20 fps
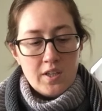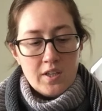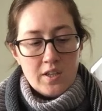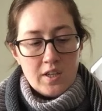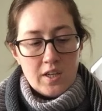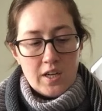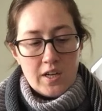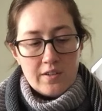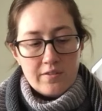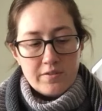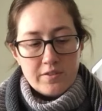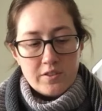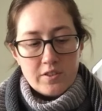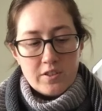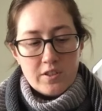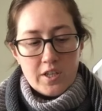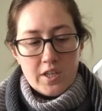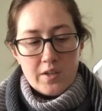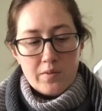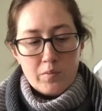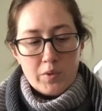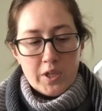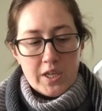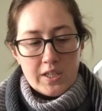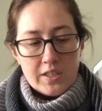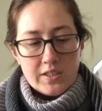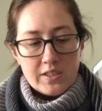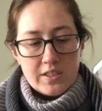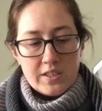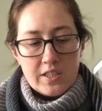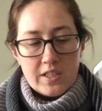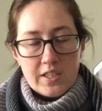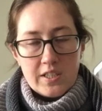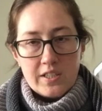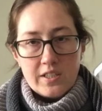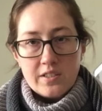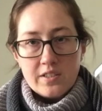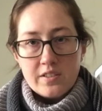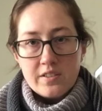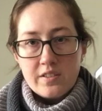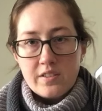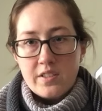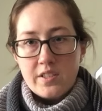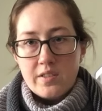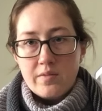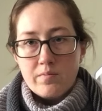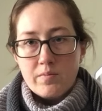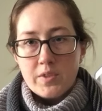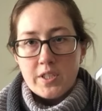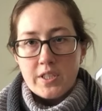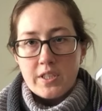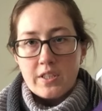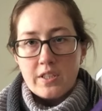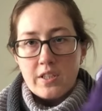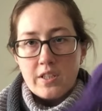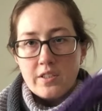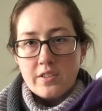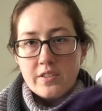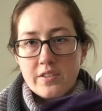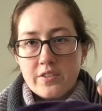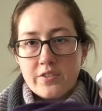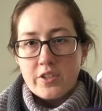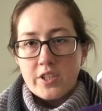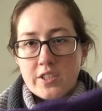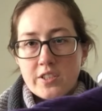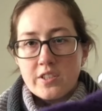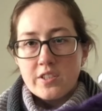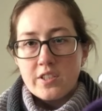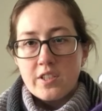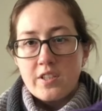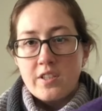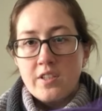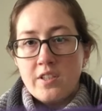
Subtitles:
after I blocked it, I steamed it and stretched